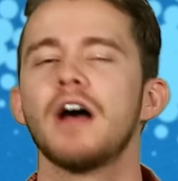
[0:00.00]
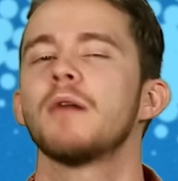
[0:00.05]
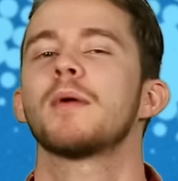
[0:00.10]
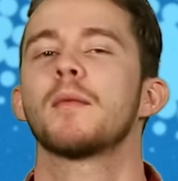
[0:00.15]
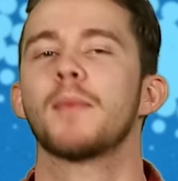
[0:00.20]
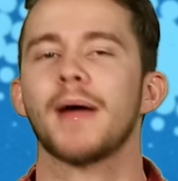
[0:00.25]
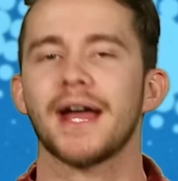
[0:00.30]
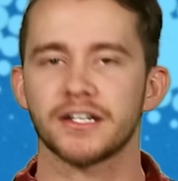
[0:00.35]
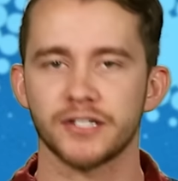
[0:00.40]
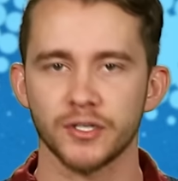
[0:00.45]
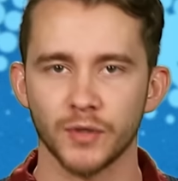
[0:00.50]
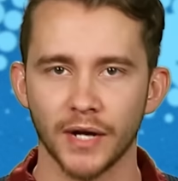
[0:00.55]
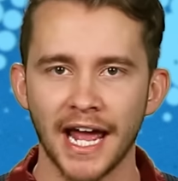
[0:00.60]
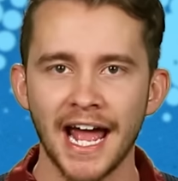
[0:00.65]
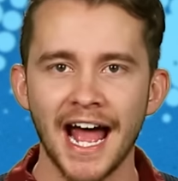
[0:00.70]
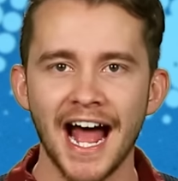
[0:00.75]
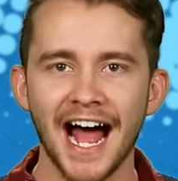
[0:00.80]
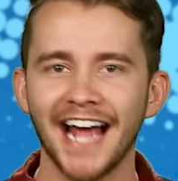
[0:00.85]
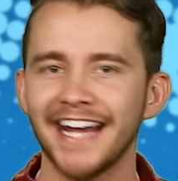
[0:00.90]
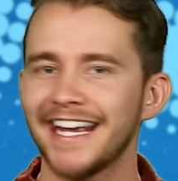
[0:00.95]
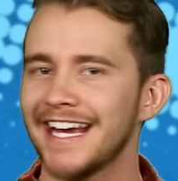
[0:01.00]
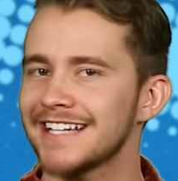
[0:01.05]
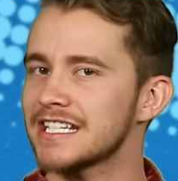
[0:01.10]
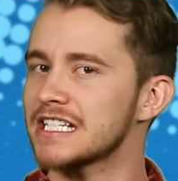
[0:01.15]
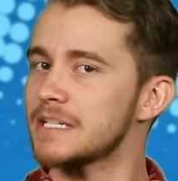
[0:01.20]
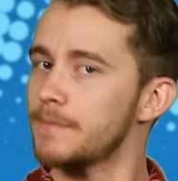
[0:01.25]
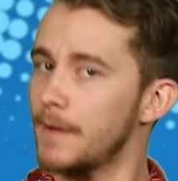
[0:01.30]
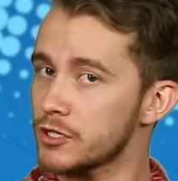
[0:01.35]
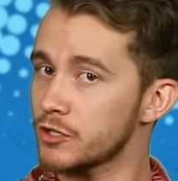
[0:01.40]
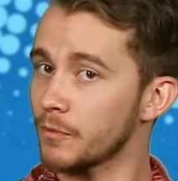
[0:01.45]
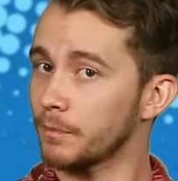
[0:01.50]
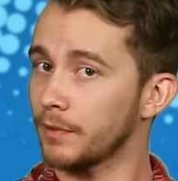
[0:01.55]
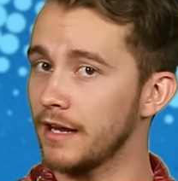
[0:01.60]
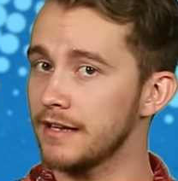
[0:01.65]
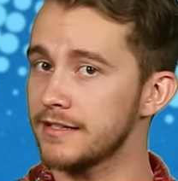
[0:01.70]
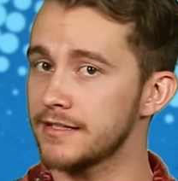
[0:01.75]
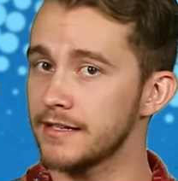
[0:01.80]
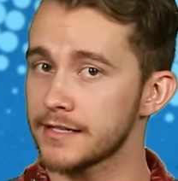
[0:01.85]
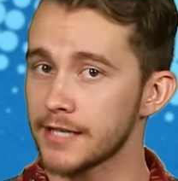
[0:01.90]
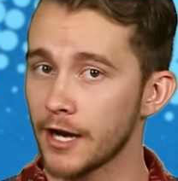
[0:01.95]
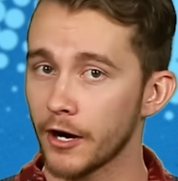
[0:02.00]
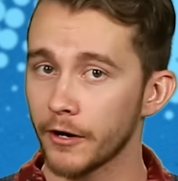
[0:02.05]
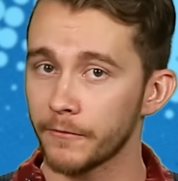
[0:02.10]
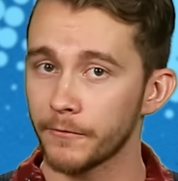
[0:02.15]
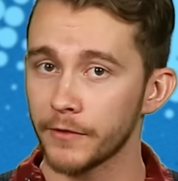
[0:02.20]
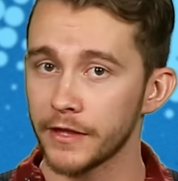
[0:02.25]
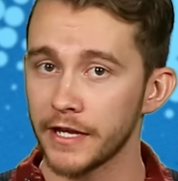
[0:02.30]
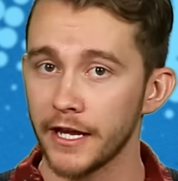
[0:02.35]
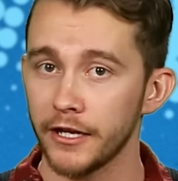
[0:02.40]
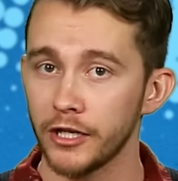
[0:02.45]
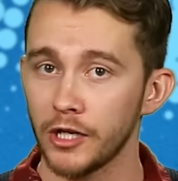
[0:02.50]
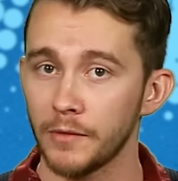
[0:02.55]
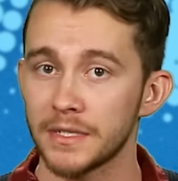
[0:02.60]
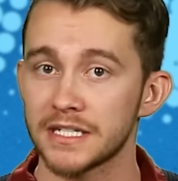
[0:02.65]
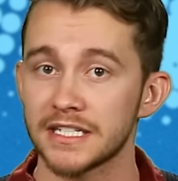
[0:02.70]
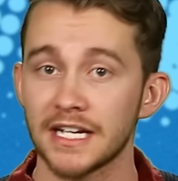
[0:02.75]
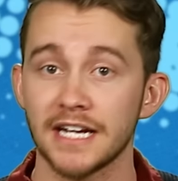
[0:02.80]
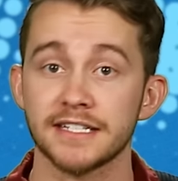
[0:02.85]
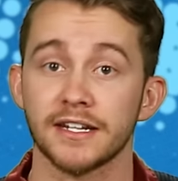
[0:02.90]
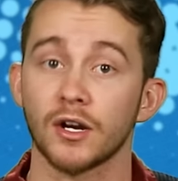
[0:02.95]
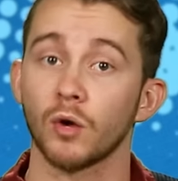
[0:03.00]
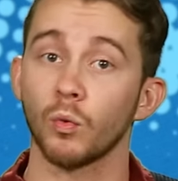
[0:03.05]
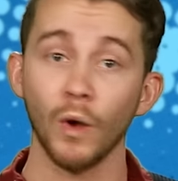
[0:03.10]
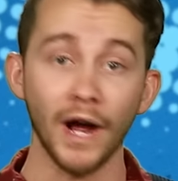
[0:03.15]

Uh, but back to it. Ike has a special place in his heart for the Inhumans because in a